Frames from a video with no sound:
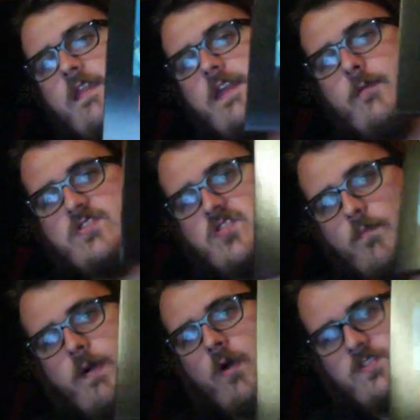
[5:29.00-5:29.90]
the
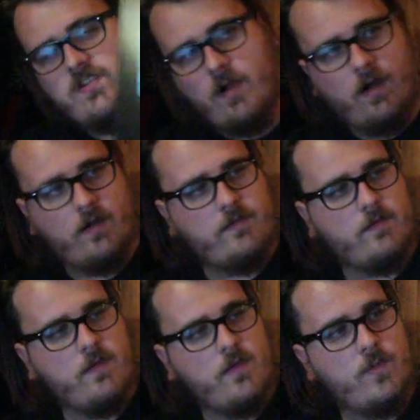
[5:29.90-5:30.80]
original poster art,
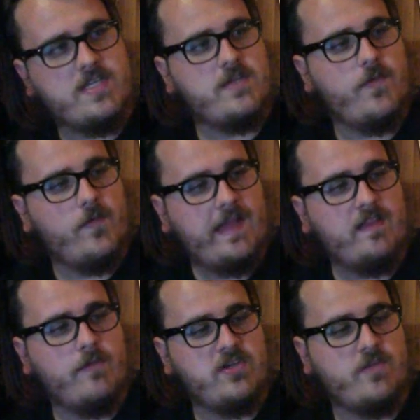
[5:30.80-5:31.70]
which is, if you like
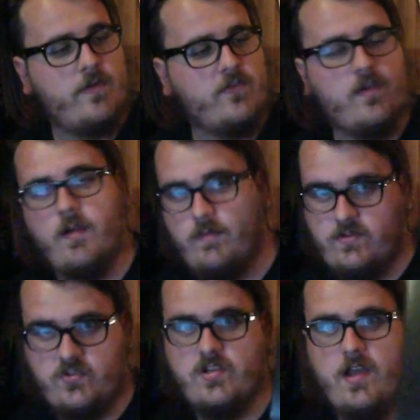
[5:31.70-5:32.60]
the original poster art, which
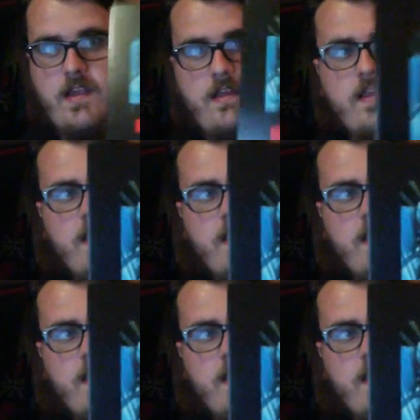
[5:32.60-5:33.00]
you should,